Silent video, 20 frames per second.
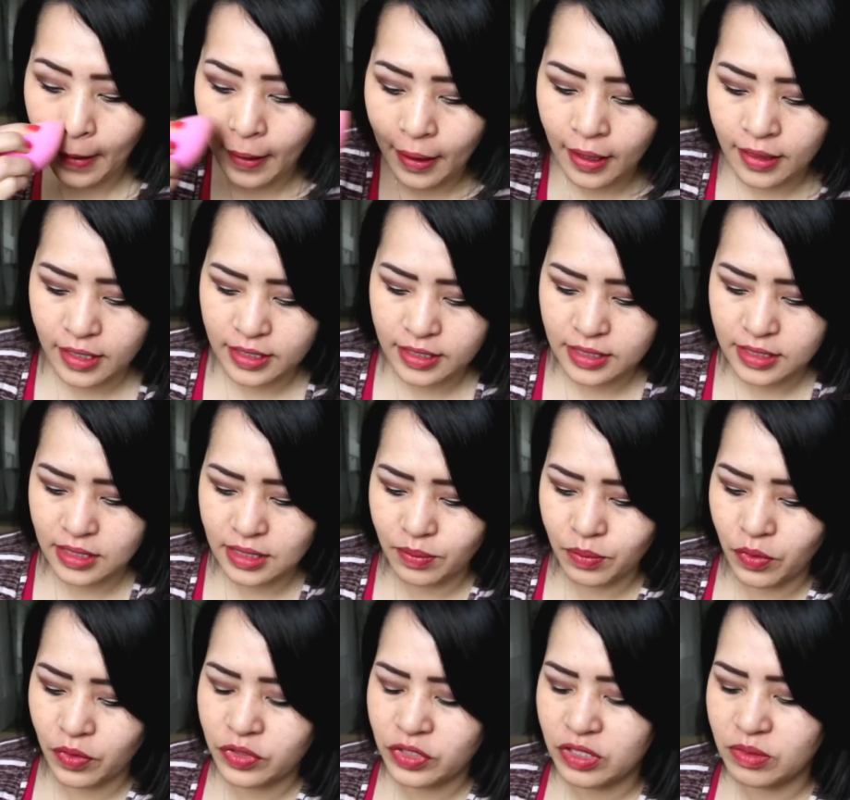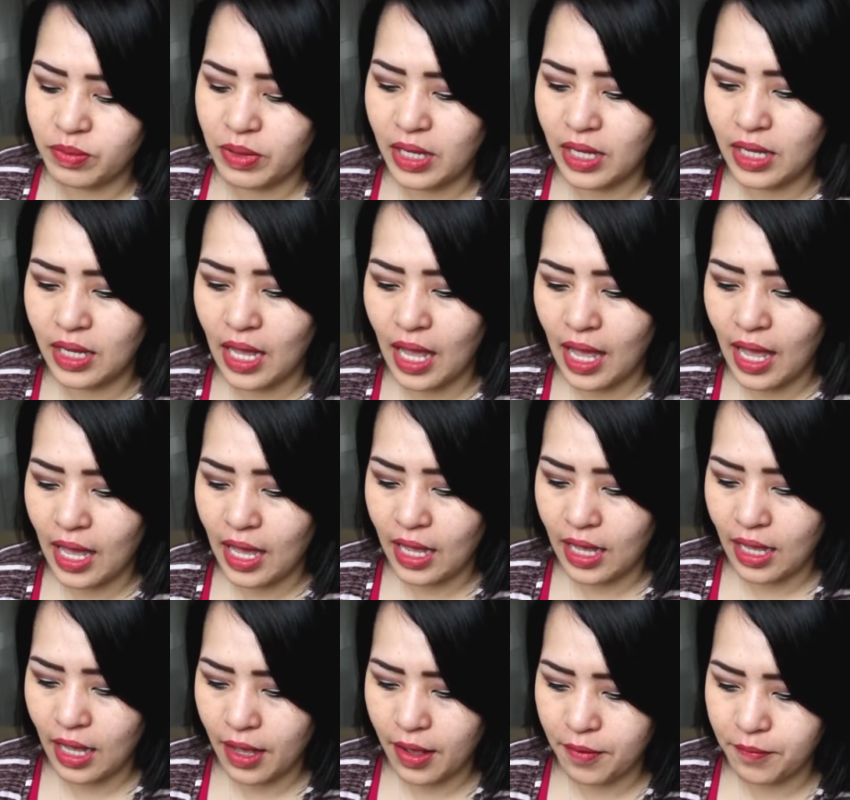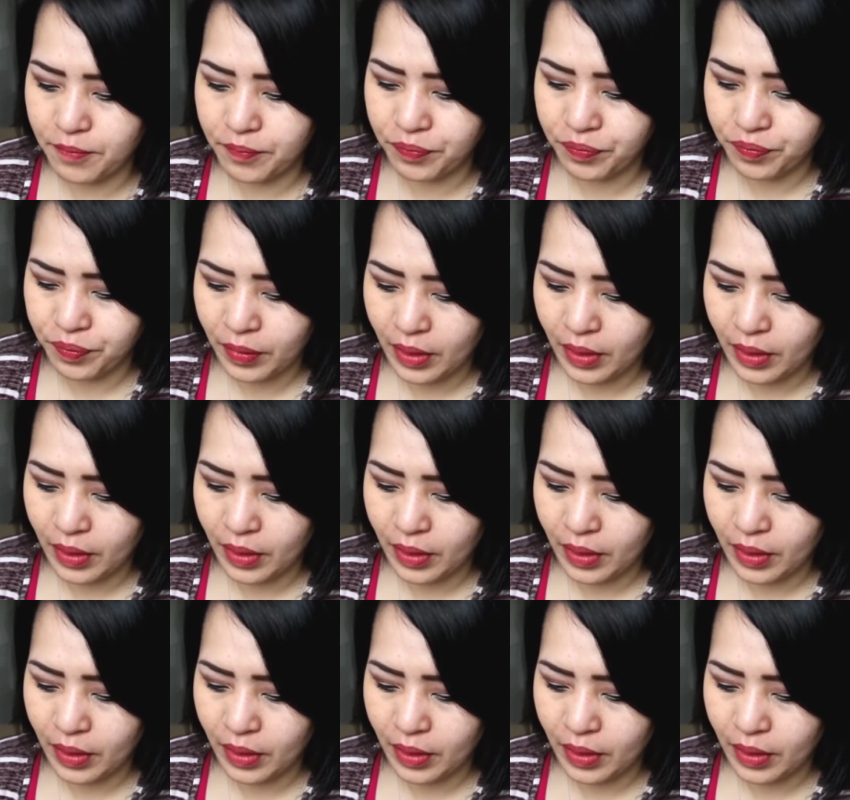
And this is supposed to be a